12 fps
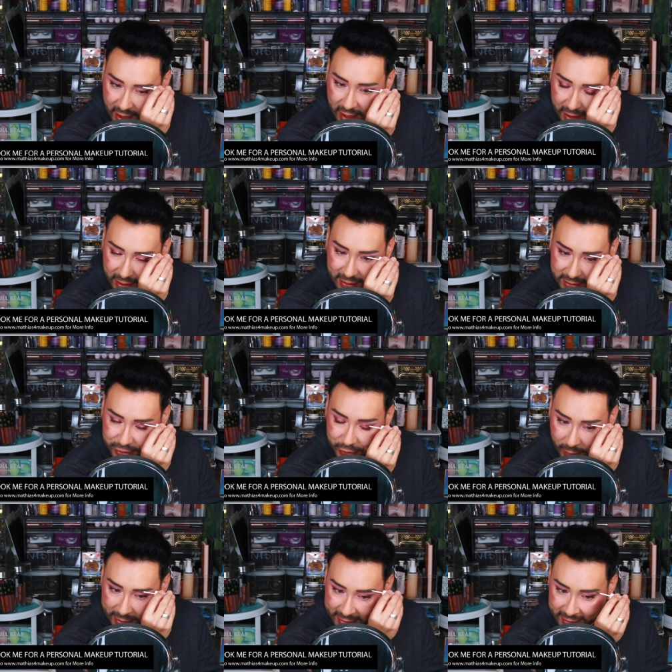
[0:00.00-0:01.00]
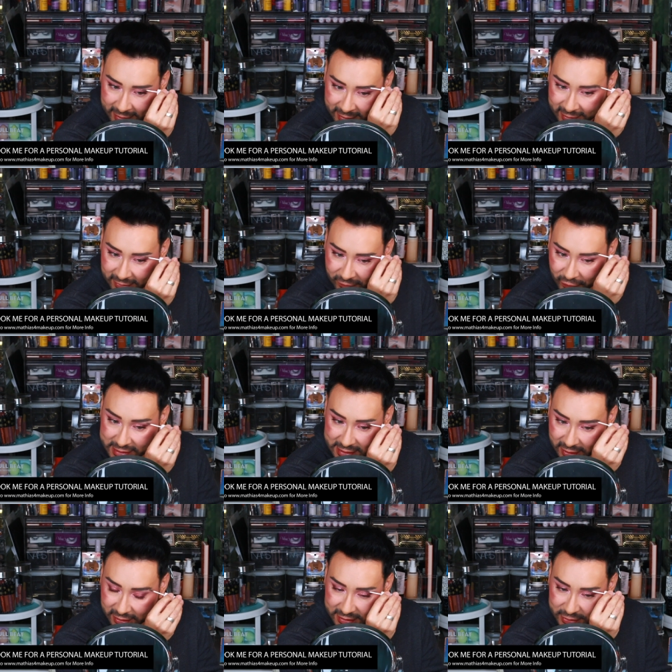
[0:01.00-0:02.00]
and joining for as
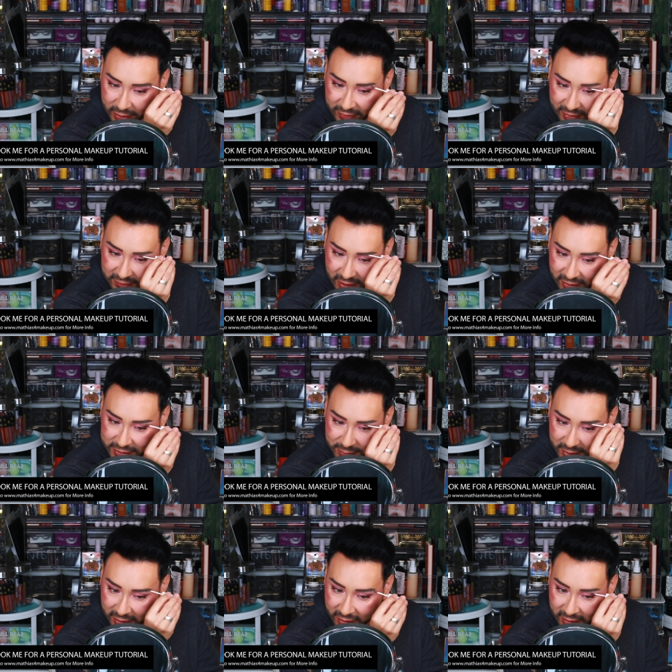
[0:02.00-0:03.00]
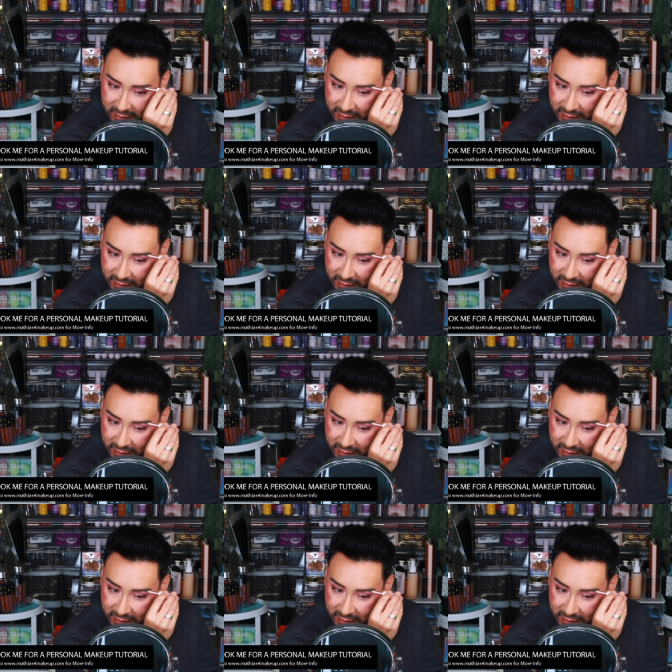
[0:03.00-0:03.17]
little as twenty-five dollars a month.